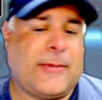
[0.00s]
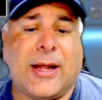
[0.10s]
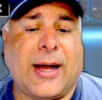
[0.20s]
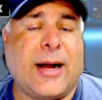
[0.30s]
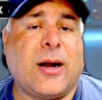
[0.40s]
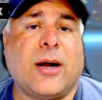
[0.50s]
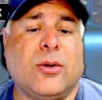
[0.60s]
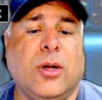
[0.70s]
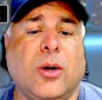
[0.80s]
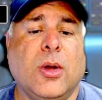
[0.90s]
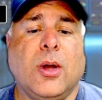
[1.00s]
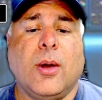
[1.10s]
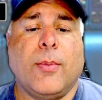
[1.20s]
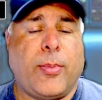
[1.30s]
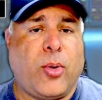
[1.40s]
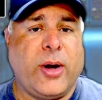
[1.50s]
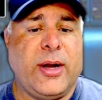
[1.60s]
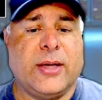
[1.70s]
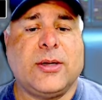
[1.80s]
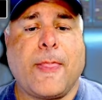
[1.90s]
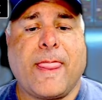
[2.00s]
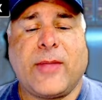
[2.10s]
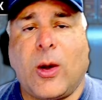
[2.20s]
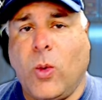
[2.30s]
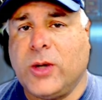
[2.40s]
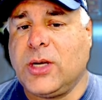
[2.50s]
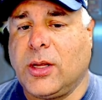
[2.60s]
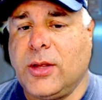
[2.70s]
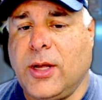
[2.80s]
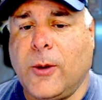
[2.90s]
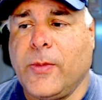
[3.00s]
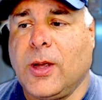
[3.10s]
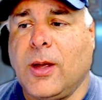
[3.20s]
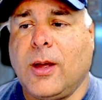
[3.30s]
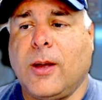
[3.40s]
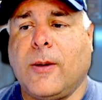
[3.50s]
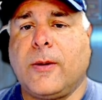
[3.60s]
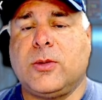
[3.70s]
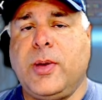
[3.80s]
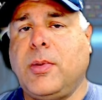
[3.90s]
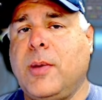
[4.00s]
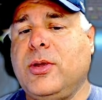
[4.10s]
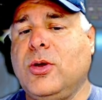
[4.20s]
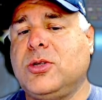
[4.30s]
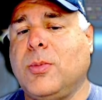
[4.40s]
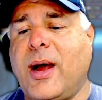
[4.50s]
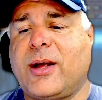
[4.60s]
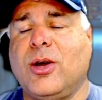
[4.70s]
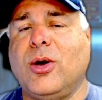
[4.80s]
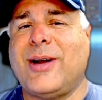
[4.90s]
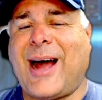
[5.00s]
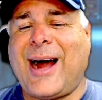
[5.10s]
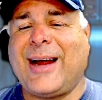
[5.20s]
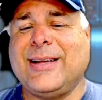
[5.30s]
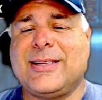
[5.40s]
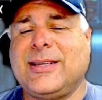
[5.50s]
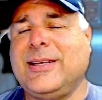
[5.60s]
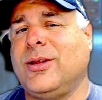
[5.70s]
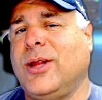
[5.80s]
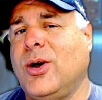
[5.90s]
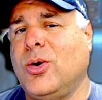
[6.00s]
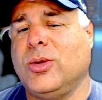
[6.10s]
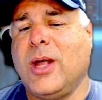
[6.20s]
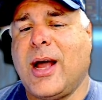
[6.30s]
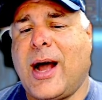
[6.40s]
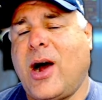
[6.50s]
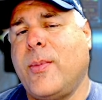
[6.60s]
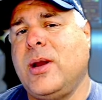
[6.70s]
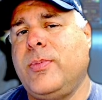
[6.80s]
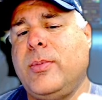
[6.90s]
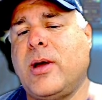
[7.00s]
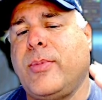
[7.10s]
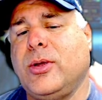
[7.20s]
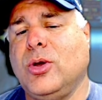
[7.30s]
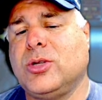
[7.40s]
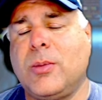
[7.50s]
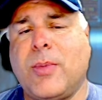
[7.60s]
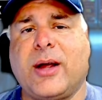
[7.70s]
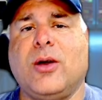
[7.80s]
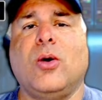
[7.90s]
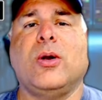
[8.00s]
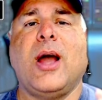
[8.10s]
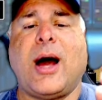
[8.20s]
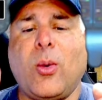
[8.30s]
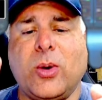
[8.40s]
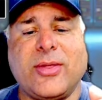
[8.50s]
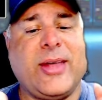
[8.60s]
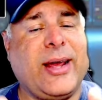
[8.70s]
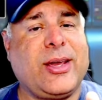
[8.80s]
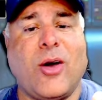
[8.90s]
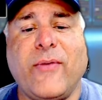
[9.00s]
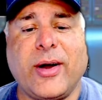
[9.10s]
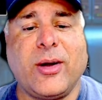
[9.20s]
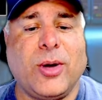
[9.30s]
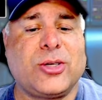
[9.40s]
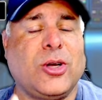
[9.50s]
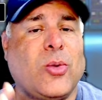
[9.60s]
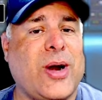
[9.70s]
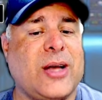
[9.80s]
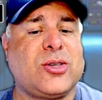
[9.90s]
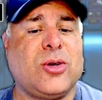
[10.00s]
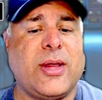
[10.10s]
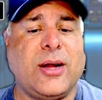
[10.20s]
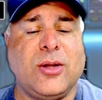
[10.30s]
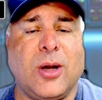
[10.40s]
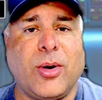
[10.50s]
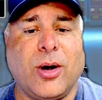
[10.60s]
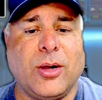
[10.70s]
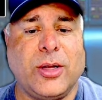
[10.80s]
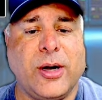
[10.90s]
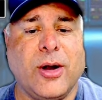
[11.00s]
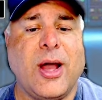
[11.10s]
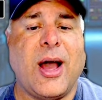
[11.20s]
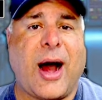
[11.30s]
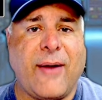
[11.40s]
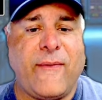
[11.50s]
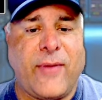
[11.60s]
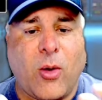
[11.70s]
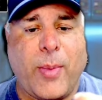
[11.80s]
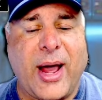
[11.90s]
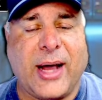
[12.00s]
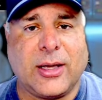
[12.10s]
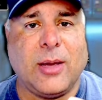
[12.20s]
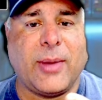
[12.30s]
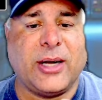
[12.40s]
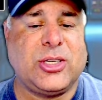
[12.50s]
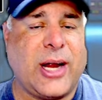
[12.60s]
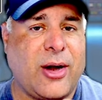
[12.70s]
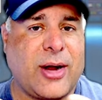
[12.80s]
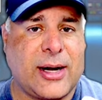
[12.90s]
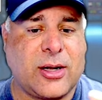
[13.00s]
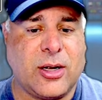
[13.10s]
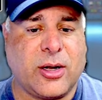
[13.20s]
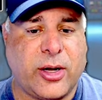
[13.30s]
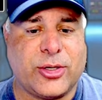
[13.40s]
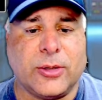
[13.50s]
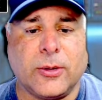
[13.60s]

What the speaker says: I don't know. My point is, I want y'all to know, because people have been using my code. I can see alone how many people have been using my code. I want to thank y'all very much, because when I saw that number earlier, I fell back in my chair and got a concussion.